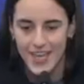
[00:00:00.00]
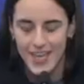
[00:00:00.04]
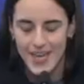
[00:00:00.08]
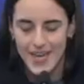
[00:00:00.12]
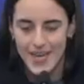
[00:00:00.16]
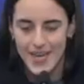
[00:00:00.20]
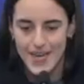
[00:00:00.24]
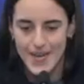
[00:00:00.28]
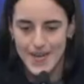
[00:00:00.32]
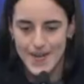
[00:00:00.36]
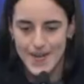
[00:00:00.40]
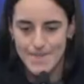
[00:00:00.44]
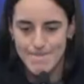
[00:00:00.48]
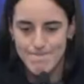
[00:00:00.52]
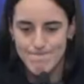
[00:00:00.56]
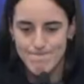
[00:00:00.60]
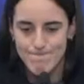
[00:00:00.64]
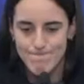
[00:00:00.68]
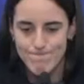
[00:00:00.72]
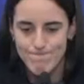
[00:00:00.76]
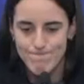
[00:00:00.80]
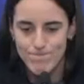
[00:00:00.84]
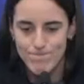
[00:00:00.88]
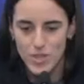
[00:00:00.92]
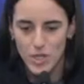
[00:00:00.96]

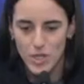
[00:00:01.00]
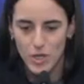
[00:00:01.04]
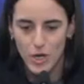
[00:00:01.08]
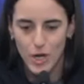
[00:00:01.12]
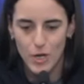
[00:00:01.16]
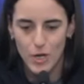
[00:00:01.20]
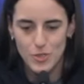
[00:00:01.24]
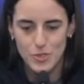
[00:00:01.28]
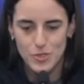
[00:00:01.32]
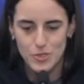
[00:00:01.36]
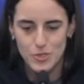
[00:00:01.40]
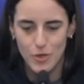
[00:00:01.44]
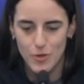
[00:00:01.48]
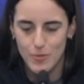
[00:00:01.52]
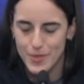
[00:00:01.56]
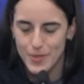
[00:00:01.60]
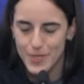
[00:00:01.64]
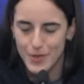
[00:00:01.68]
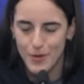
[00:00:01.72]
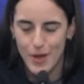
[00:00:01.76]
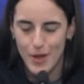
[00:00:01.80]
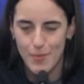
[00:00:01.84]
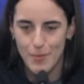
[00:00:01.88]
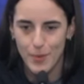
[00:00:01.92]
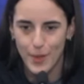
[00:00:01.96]
there are so many
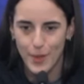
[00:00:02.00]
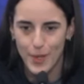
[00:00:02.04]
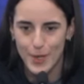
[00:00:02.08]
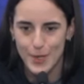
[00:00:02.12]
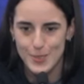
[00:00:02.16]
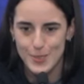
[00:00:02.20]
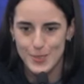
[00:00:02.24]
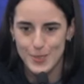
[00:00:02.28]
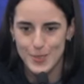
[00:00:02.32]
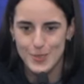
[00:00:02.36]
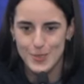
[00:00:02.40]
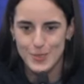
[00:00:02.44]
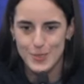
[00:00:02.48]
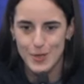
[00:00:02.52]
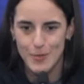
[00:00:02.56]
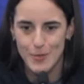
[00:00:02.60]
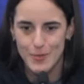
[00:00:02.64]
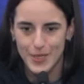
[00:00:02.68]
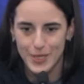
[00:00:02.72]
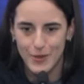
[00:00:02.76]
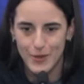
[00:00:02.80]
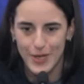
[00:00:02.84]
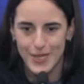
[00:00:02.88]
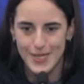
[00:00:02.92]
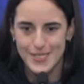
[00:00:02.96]
great players, there's so
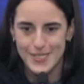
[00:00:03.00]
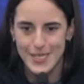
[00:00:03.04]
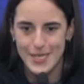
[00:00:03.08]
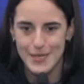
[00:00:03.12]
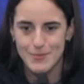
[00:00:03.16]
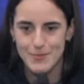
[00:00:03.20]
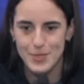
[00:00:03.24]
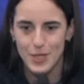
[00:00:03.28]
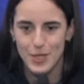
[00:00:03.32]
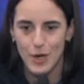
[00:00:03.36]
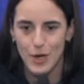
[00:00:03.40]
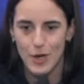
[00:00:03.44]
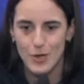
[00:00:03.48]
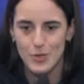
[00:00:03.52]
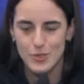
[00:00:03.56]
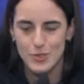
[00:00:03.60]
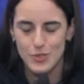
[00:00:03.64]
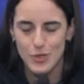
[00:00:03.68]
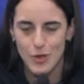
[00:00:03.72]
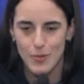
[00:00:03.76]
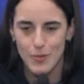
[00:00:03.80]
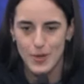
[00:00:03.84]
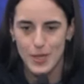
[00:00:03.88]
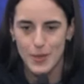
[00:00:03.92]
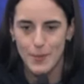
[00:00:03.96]
many great teams, there are
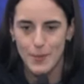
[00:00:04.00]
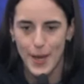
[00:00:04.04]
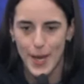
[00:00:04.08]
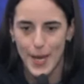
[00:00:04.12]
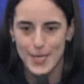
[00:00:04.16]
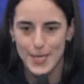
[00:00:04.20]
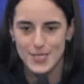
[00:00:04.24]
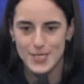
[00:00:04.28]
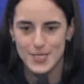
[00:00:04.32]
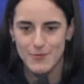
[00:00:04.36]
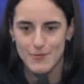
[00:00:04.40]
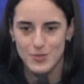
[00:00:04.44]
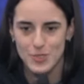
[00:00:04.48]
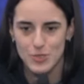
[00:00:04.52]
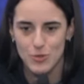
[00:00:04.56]
so many positive